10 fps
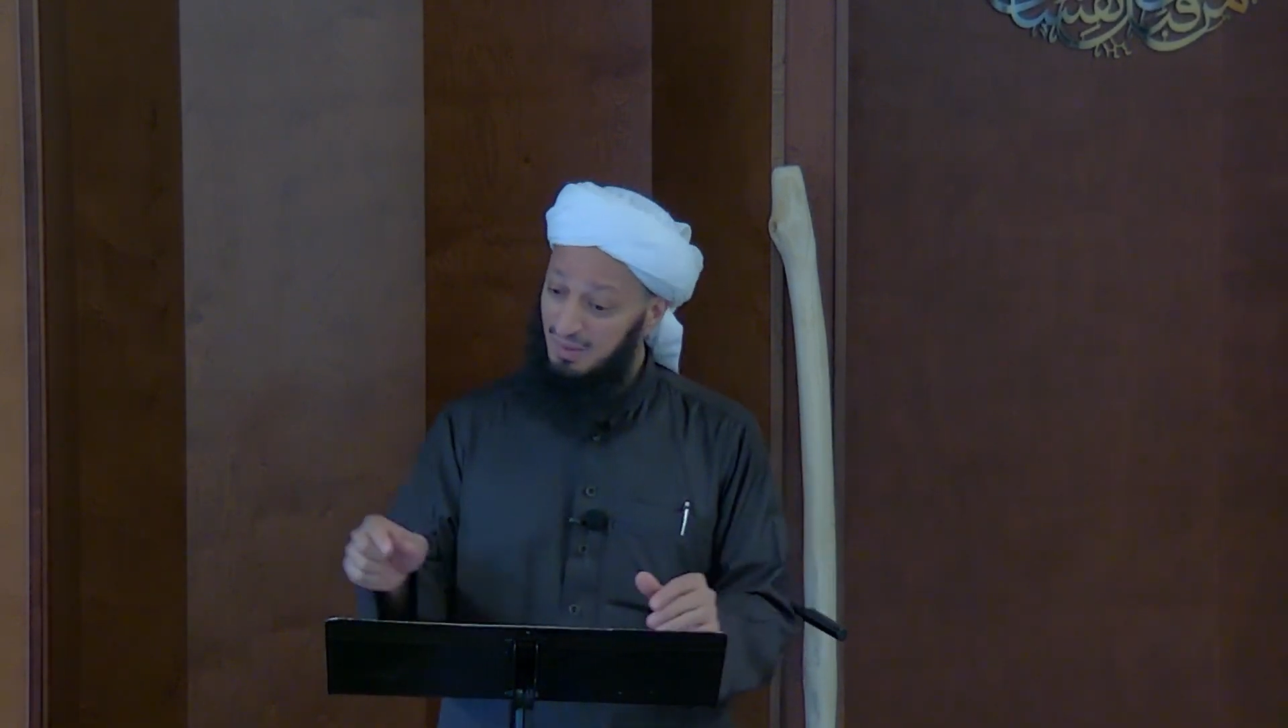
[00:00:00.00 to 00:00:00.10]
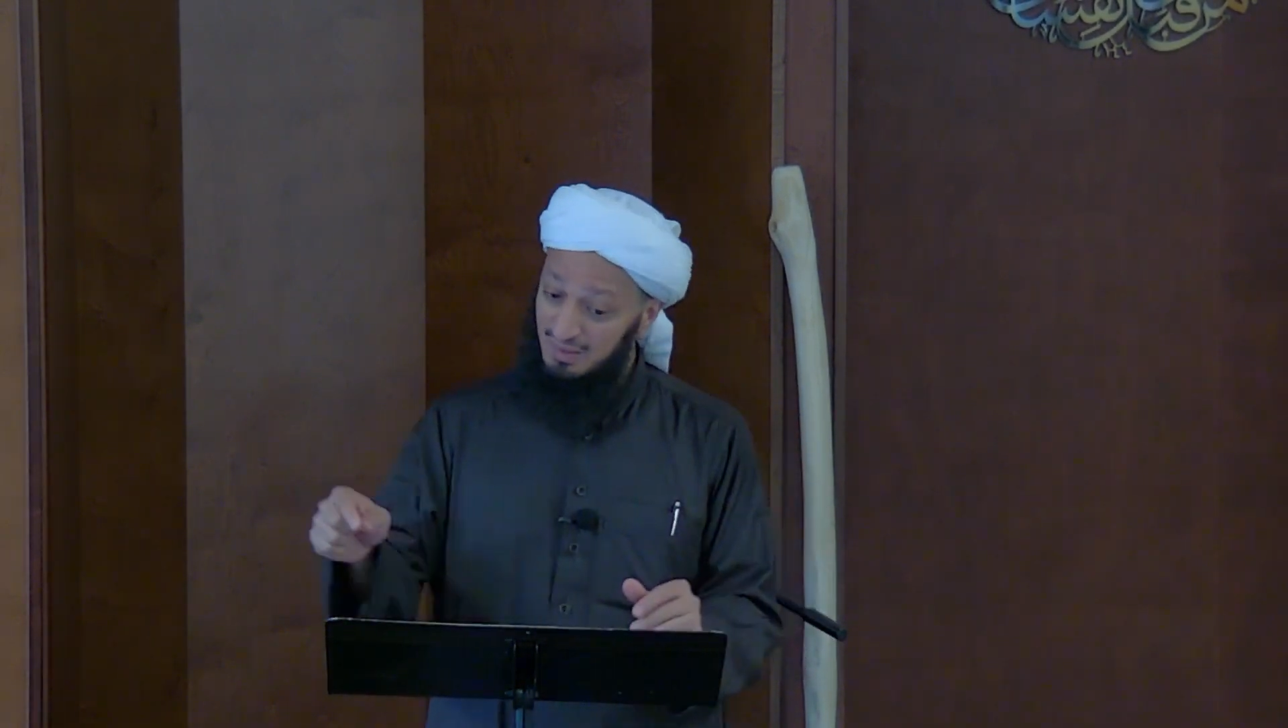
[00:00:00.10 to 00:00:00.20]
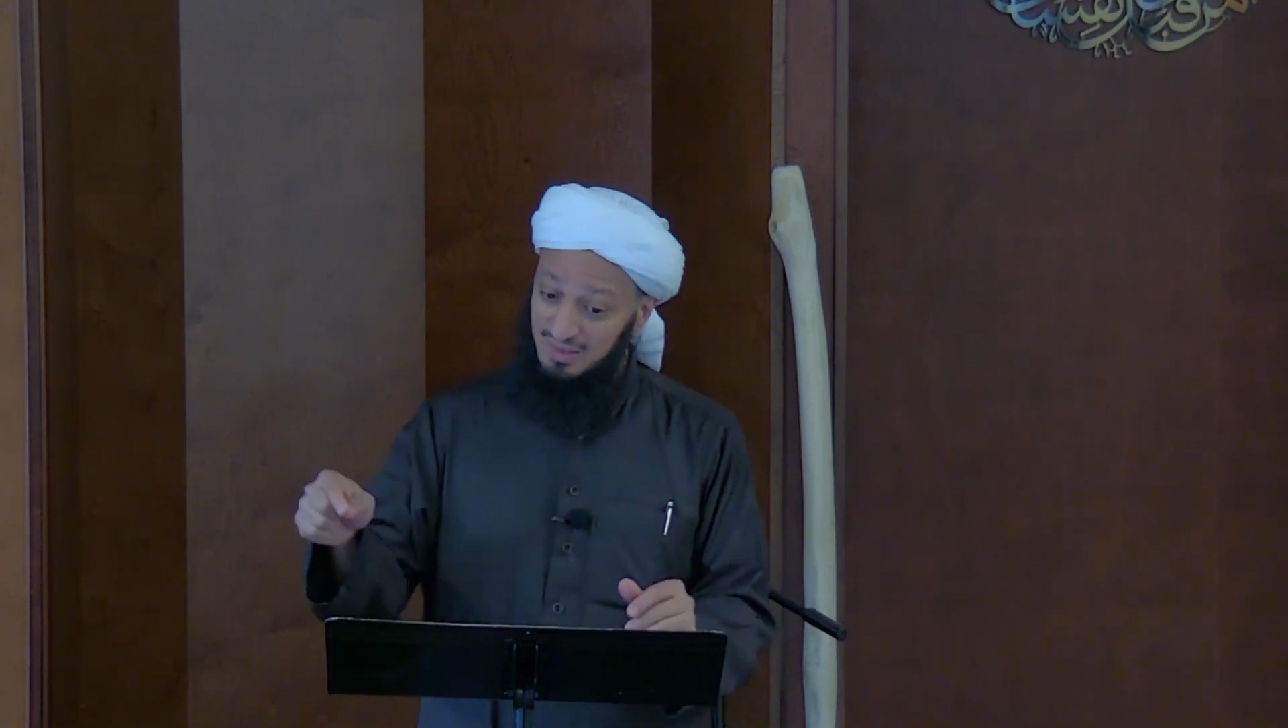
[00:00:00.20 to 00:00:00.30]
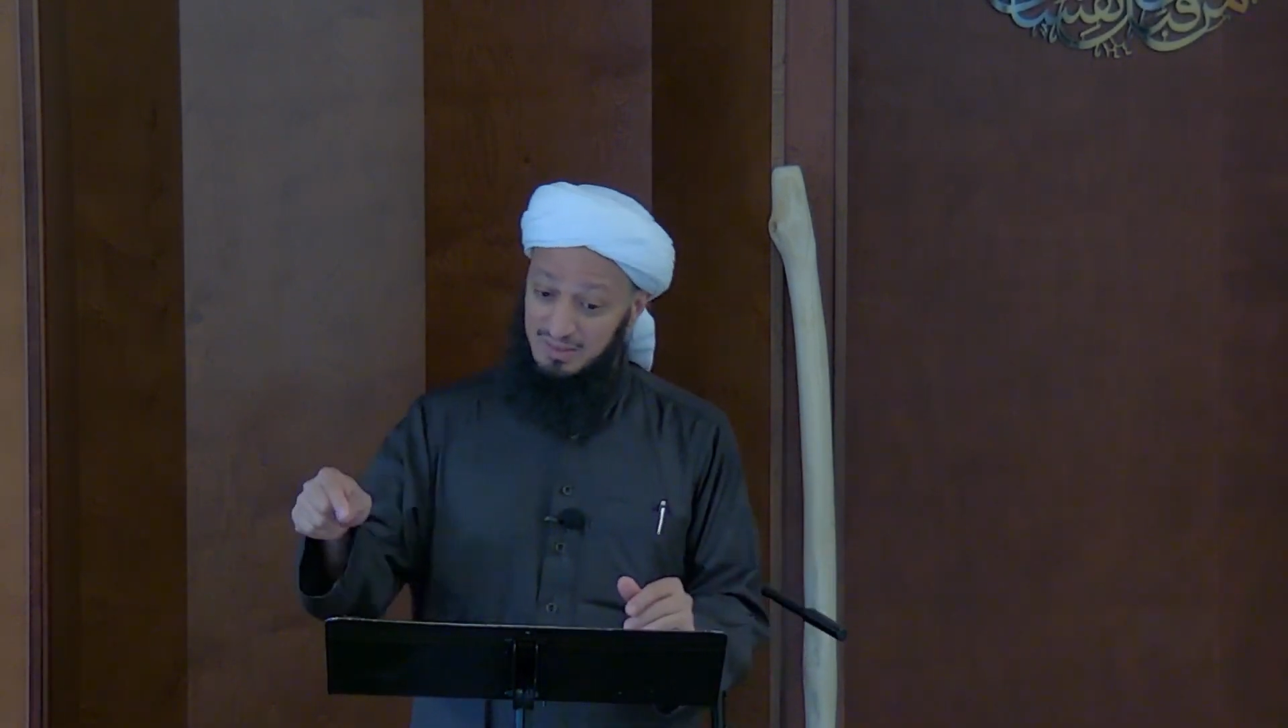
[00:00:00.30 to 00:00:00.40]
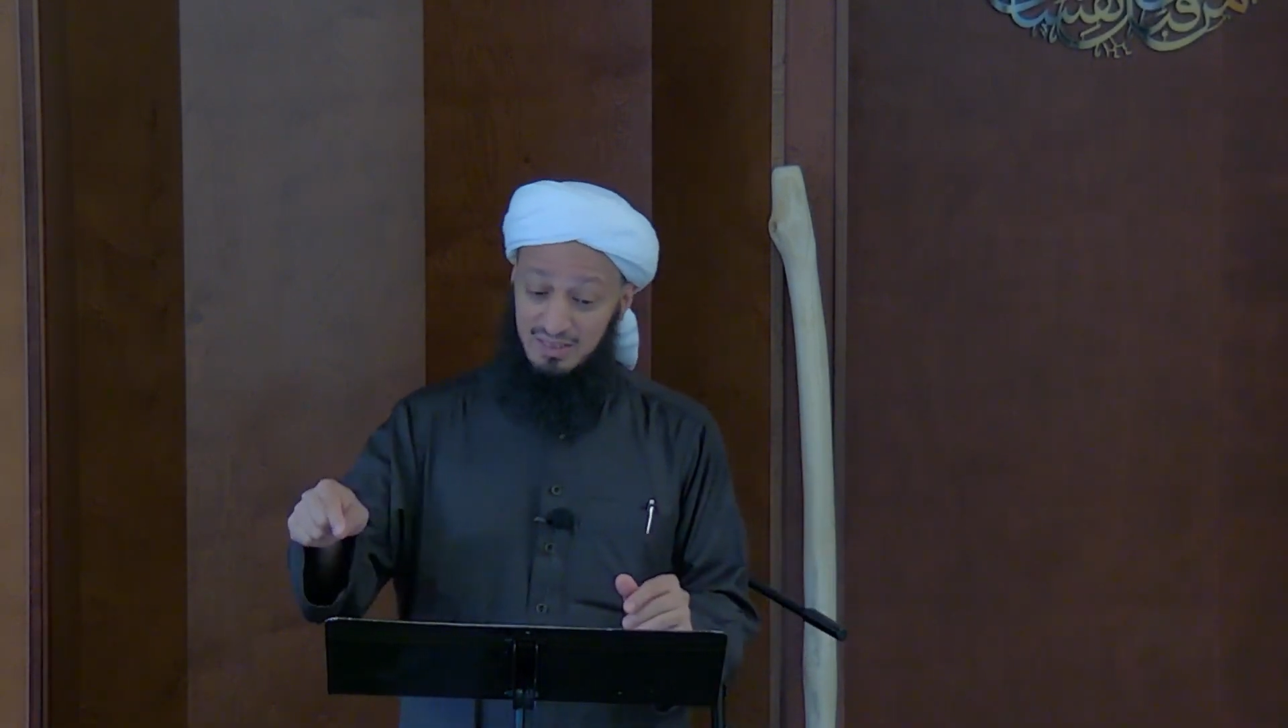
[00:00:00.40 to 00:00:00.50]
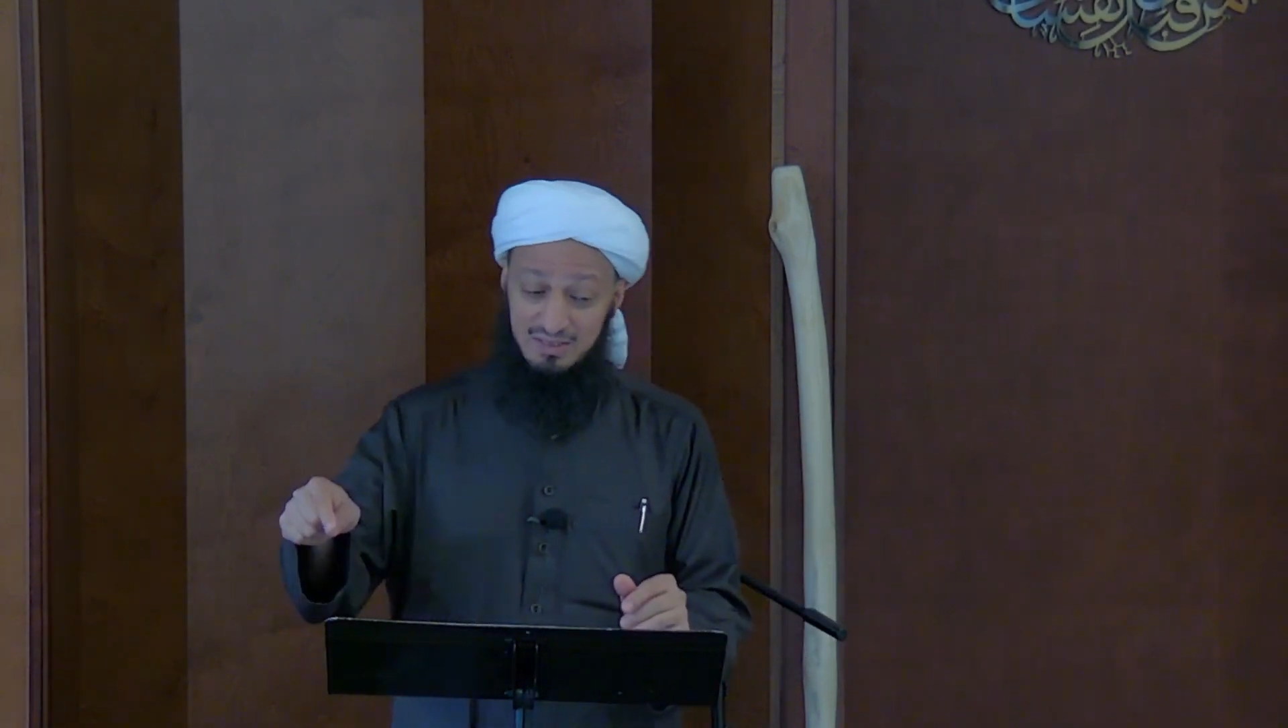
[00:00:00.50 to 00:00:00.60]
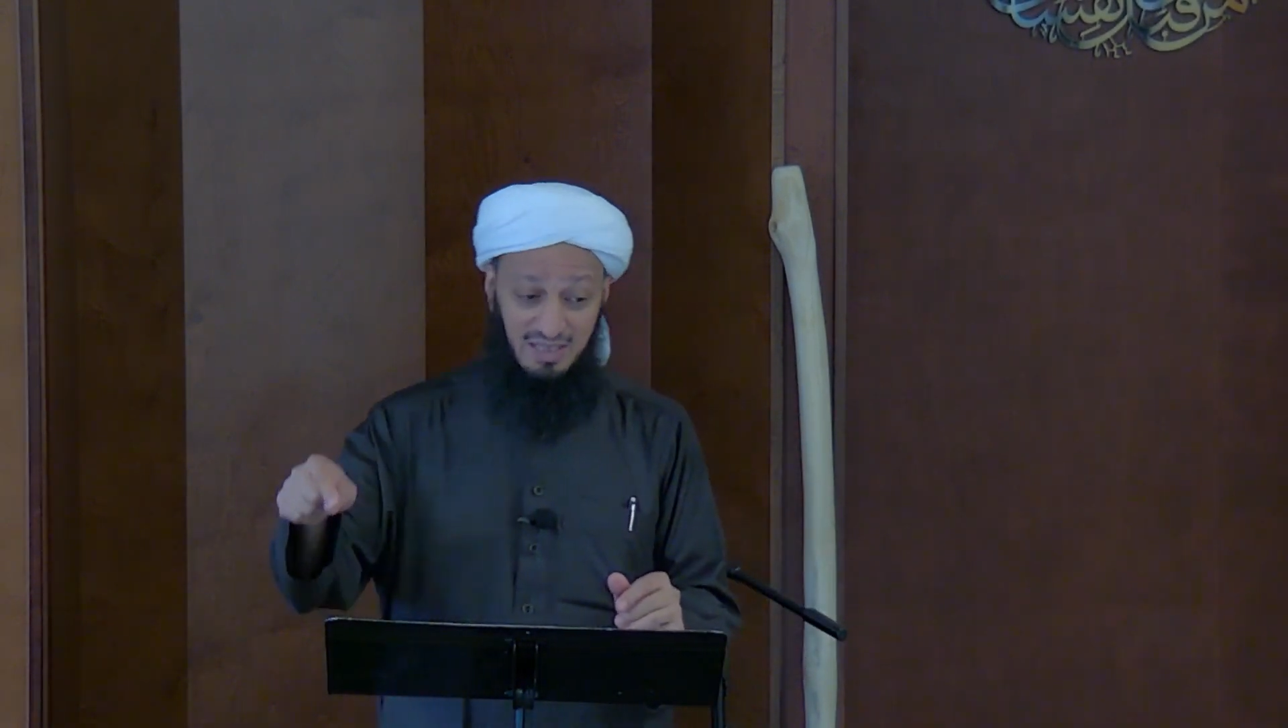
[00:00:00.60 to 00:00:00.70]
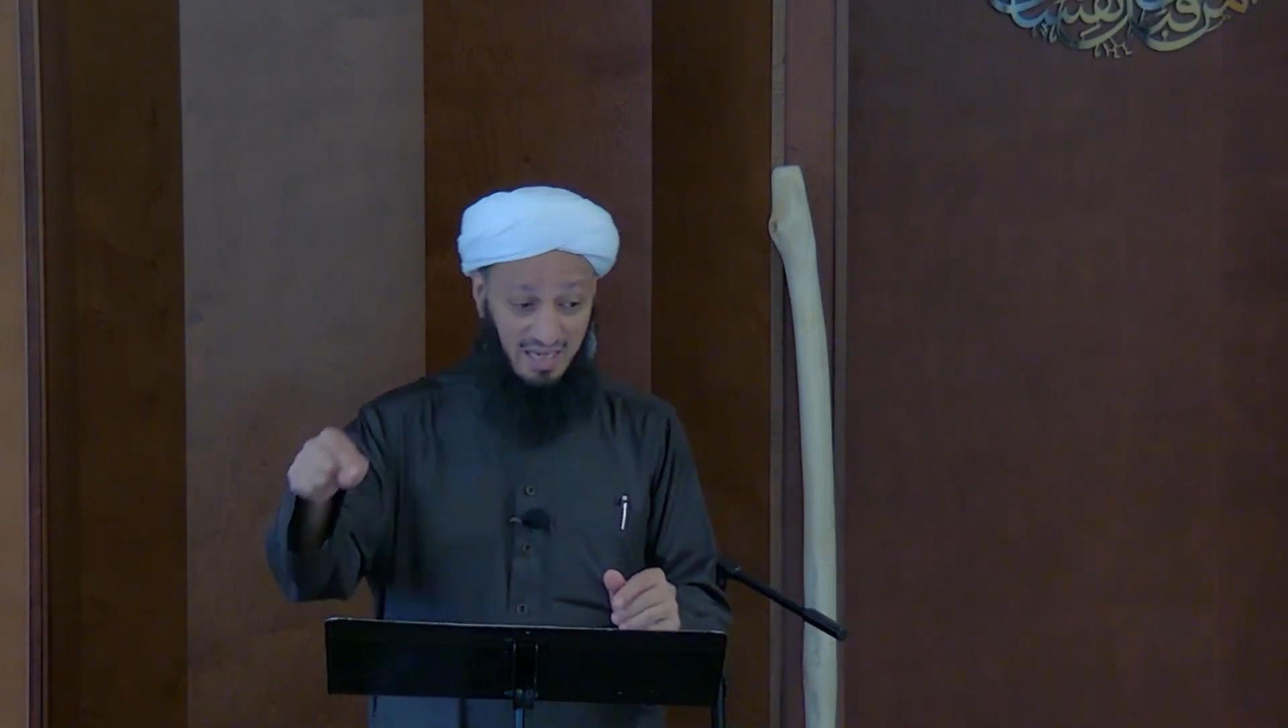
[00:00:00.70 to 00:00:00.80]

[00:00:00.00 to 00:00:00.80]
Allah says,